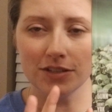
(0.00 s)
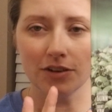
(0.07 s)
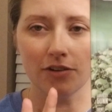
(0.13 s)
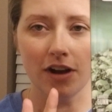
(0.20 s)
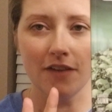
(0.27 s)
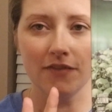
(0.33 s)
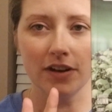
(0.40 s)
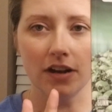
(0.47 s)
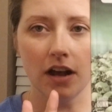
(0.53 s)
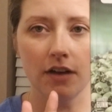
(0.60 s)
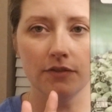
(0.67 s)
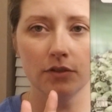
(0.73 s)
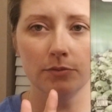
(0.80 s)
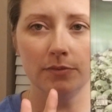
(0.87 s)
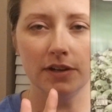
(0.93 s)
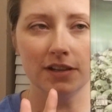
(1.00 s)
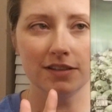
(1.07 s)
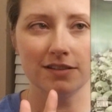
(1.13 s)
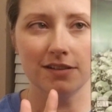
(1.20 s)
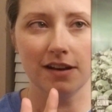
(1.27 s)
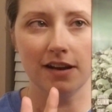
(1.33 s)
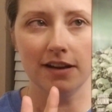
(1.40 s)
a graphic novel, but
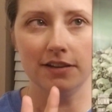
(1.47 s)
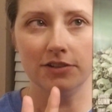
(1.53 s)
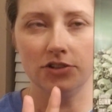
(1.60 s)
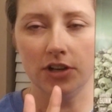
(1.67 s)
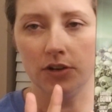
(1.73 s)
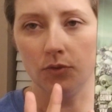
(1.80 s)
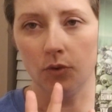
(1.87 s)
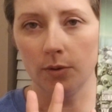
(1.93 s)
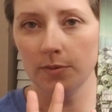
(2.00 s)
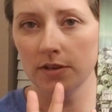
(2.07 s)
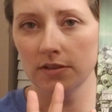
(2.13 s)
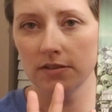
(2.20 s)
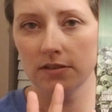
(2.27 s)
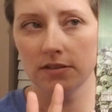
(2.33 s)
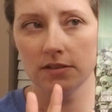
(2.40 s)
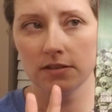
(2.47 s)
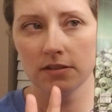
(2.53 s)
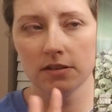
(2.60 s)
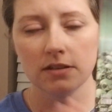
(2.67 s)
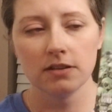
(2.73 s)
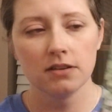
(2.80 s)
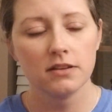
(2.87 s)
it's not ginormous.
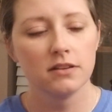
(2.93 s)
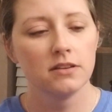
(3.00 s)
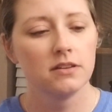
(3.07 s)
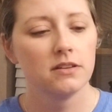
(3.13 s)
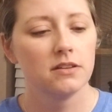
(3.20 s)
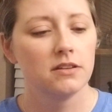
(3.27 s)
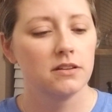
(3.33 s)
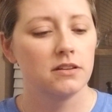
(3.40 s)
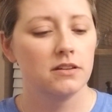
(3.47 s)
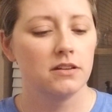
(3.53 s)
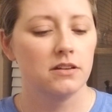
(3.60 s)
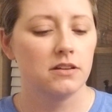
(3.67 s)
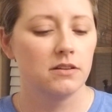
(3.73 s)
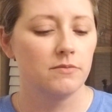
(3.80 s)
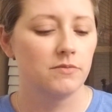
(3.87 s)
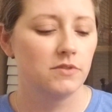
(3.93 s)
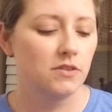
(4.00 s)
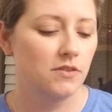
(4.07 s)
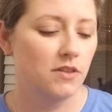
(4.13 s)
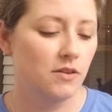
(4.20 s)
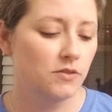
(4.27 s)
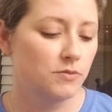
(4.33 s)

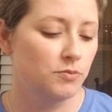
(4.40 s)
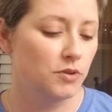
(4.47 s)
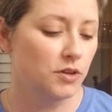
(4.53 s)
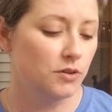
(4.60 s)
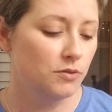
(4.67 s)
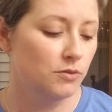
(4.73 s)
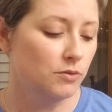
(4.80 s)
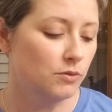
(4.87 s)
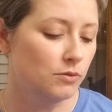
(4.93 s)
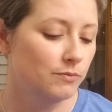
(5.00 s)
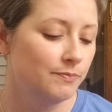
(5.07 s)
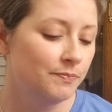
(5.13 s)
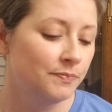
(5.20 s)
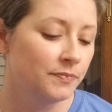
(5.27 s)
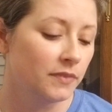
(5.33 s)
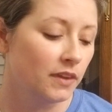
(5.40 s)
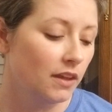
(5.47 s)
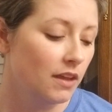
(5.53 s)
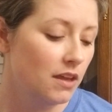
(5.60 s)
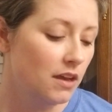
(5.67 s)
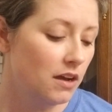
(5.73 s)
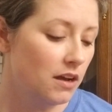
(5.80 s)
So that was pretty cool.
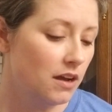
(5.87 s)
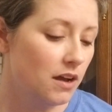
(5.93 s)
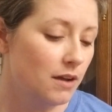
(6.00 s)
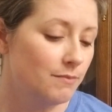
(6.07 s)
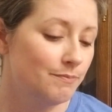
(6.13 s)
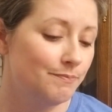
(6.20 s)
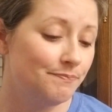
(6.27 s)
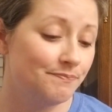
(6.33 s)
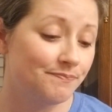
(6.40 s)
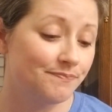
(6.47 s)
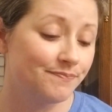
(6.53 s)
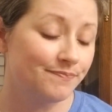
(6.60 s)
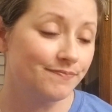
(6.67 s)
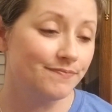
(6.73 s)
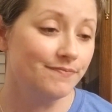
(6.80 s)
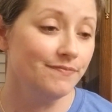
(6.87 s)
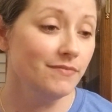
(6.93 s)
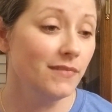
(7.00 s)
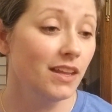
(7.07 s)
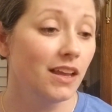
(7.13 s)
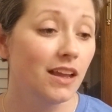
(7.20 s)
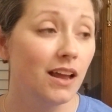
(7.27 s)
I'm
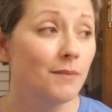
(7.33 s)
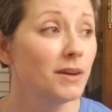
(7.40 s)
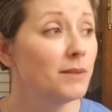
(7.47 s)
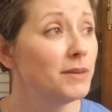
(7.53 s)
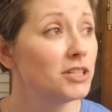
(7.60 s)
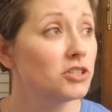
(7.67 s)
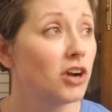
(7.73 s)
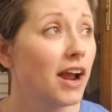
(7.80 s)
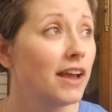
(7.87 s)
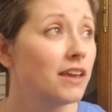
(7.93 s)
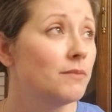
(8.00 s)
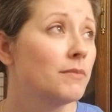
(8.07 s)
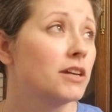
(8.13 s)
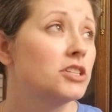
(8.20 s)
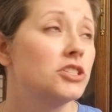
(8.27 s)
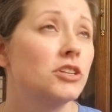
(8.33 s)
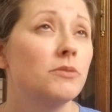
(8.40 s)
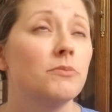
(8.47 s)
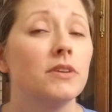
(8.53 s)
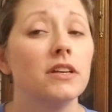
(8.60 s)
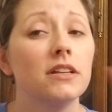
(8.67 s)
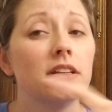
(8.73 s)
going to be tracking my
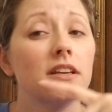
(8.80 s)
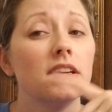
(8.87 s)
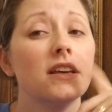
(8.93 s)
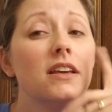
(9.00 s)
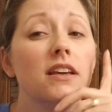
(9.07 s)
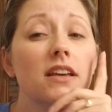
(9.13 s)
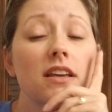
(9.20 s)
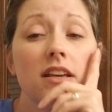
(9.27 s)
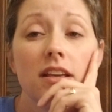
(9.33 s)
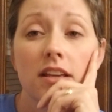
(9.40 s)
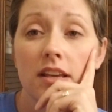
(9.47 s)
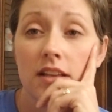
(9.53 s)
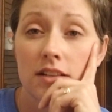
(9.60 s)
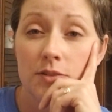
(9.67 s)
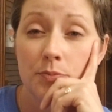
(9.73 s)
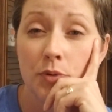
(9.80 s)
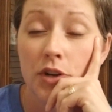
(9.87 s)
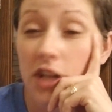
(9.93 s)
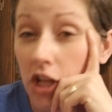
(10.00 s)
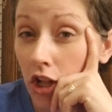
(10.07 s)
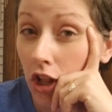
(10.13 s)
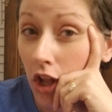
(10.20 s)
shipment. It's
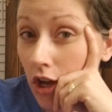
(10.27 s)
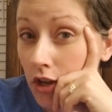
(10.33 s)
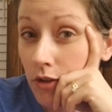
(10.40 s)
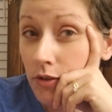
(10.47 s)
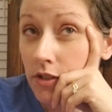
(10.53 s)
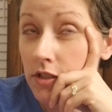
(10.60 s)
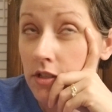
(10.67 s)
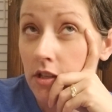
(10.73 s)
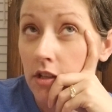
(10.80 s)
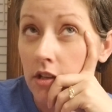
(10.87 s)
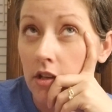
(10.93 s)
pretty close,